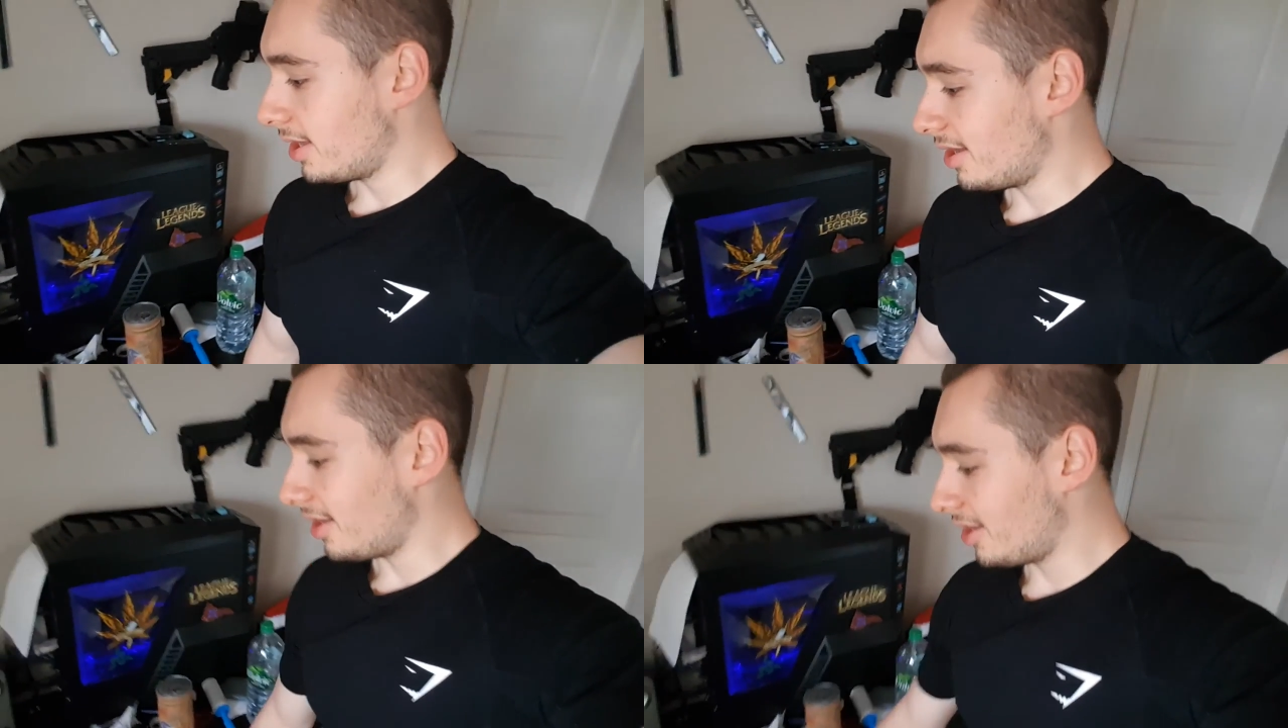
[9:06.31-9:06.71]

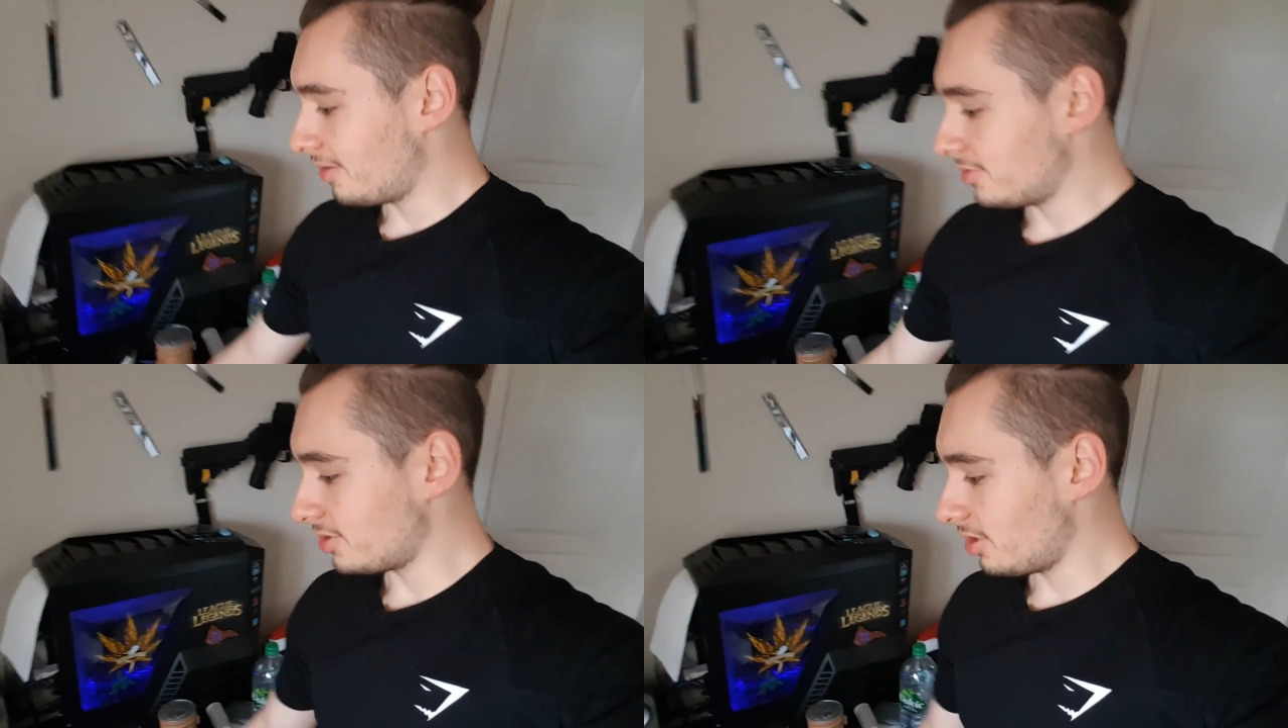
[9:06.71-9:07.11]

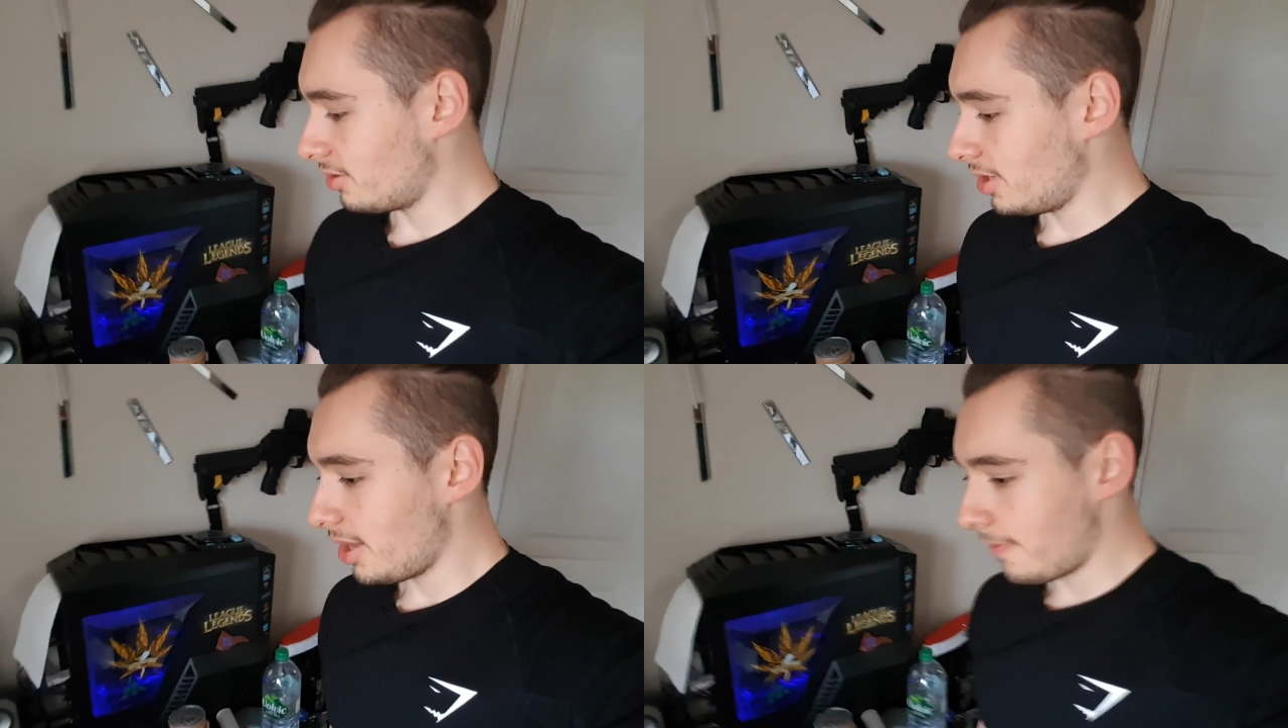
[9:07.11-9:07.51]
So
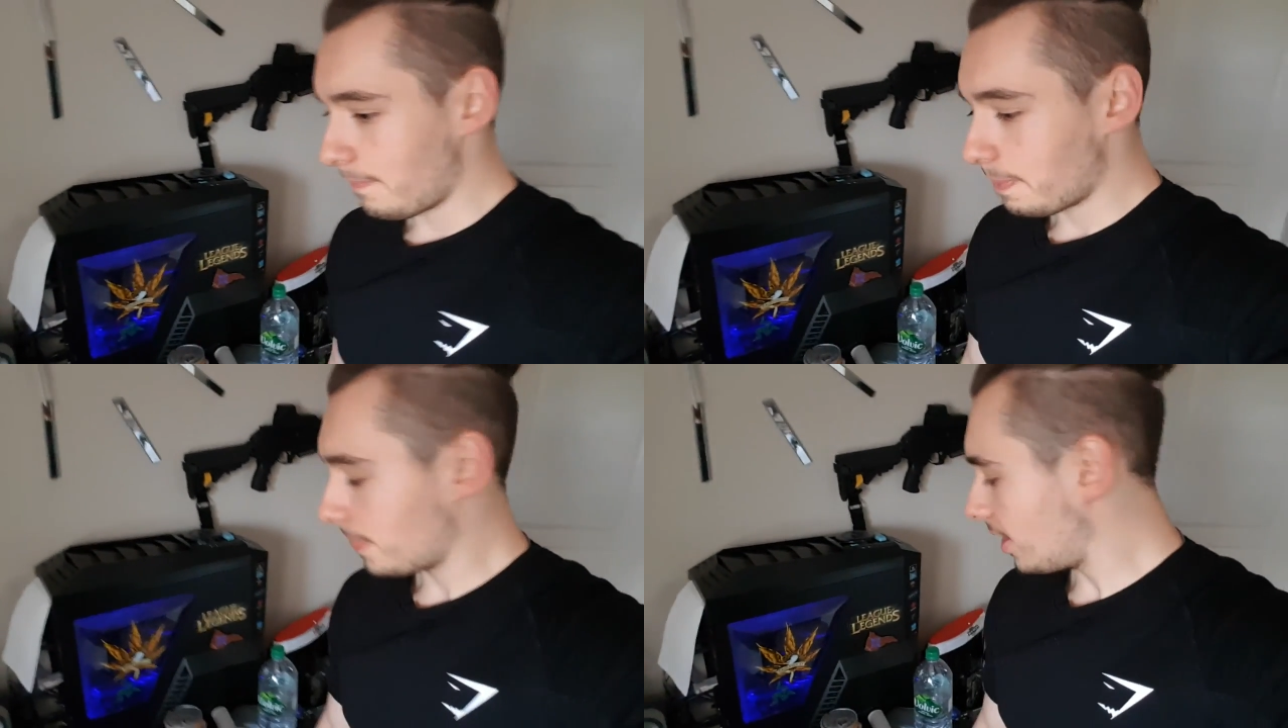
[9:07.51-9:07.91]
yeah.
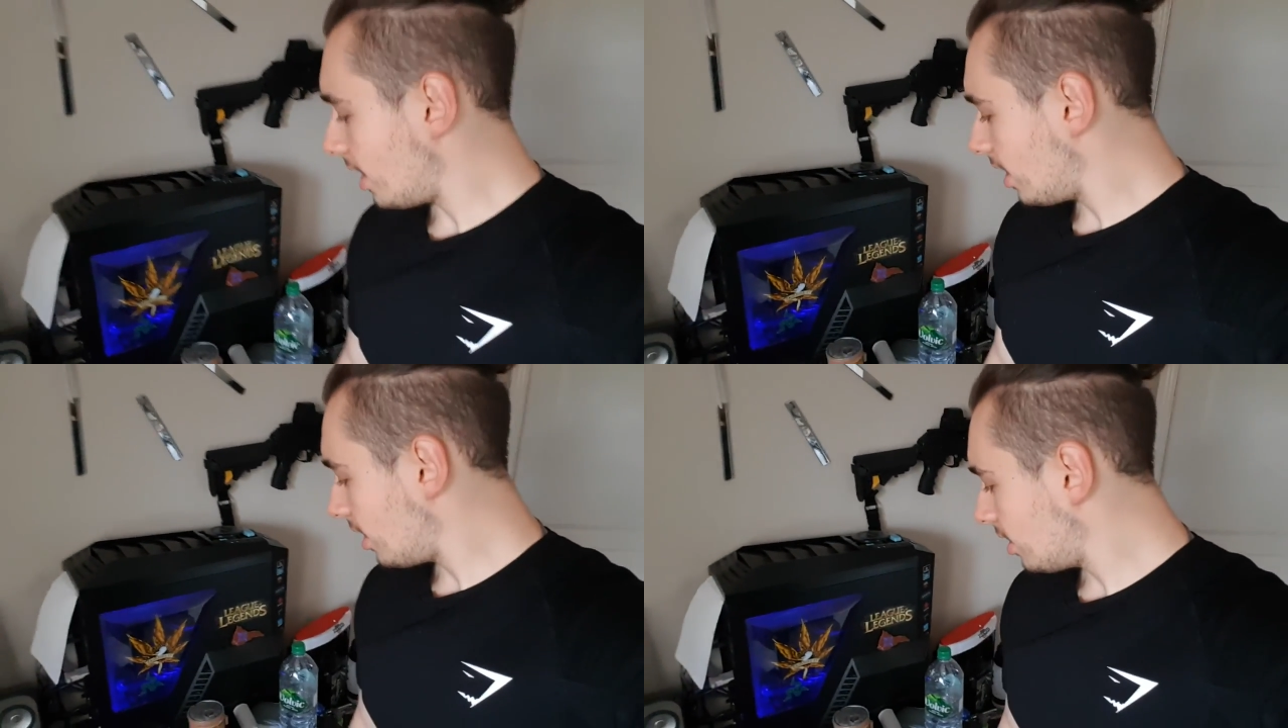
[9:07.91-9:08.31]

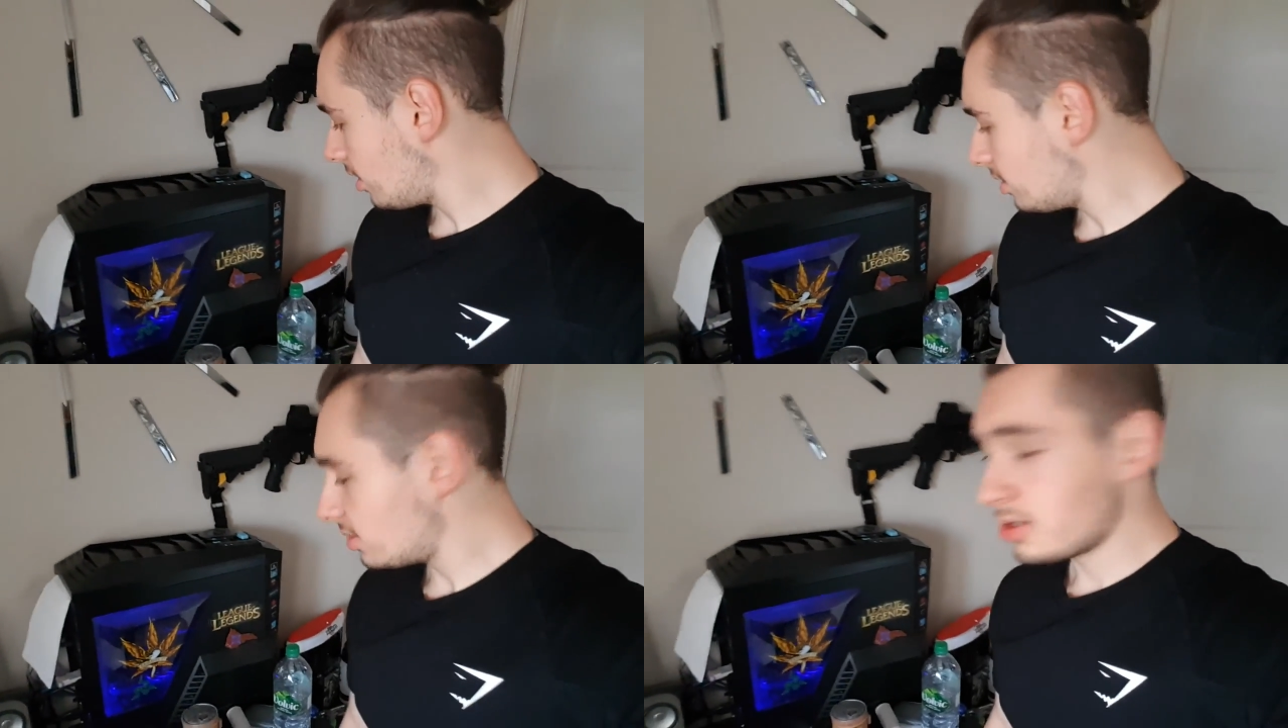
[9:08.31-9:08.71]
And